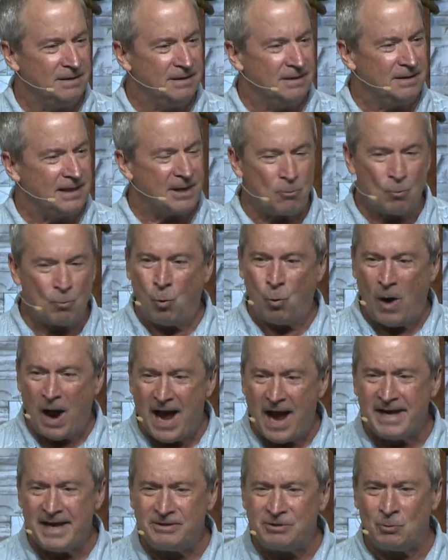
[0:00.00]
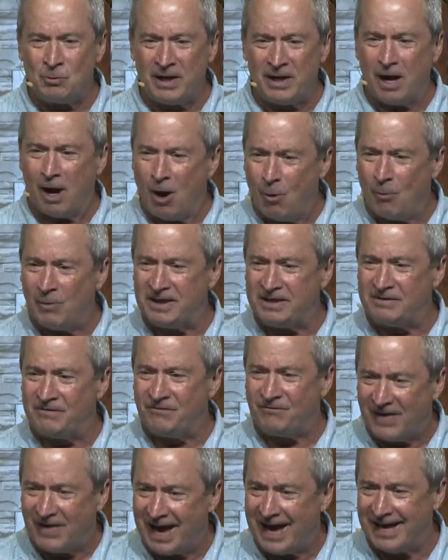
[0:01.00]
like why do we always
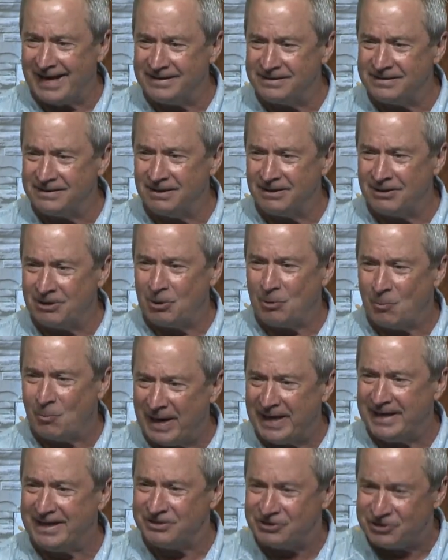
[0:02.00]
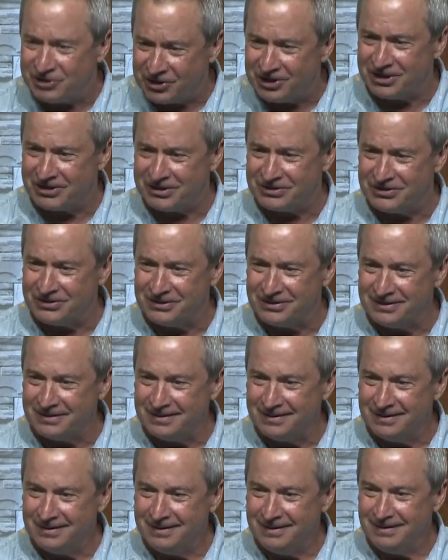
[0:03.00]
fight on our way to church
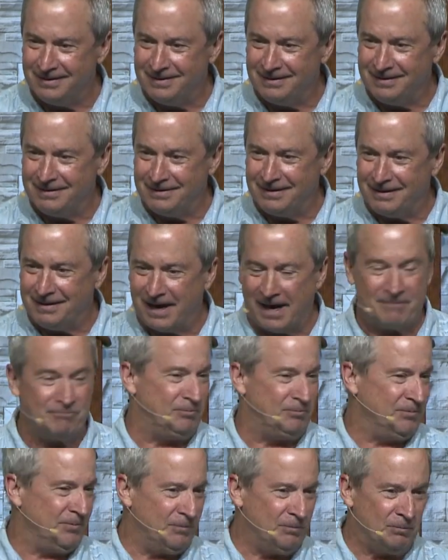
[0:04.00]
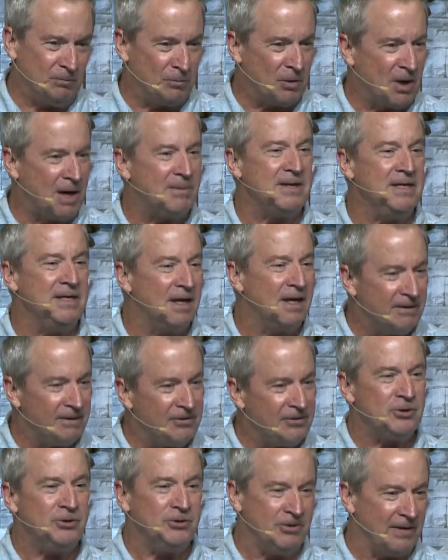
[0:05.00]
I, probably none of
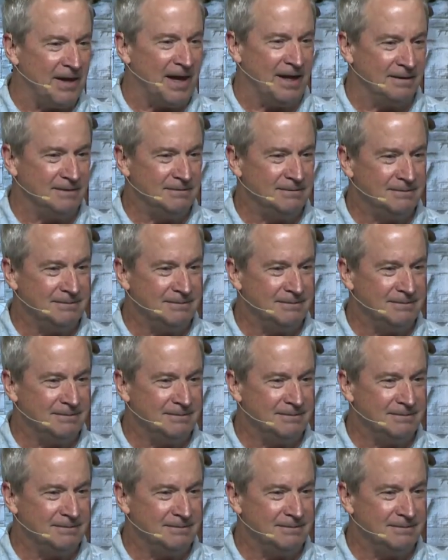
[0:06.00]
you do that